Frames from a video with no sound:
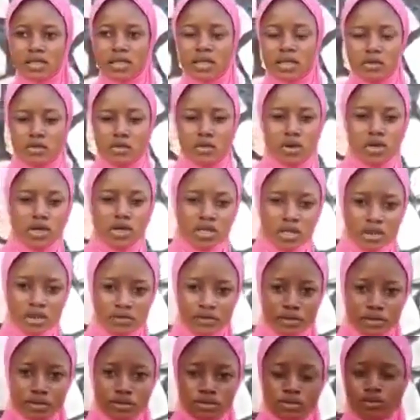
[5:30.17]
If my
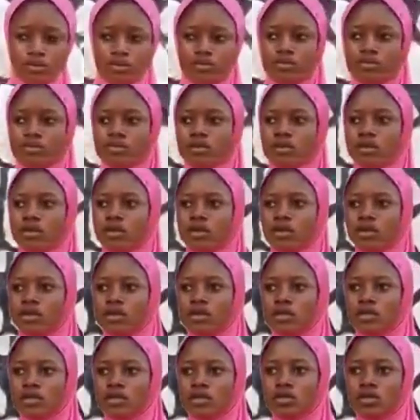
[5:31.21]
sister or daughter is
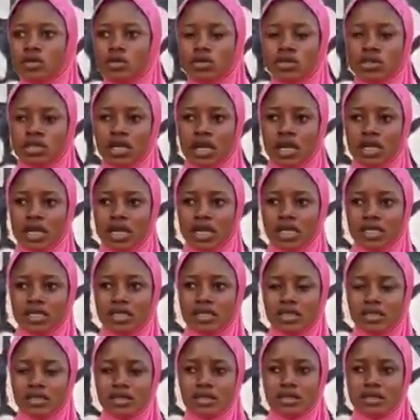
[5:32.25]
being treated in
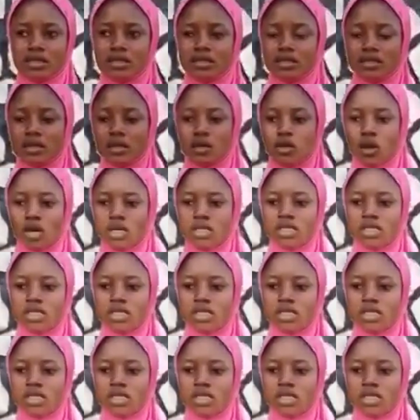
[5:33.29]
this manner,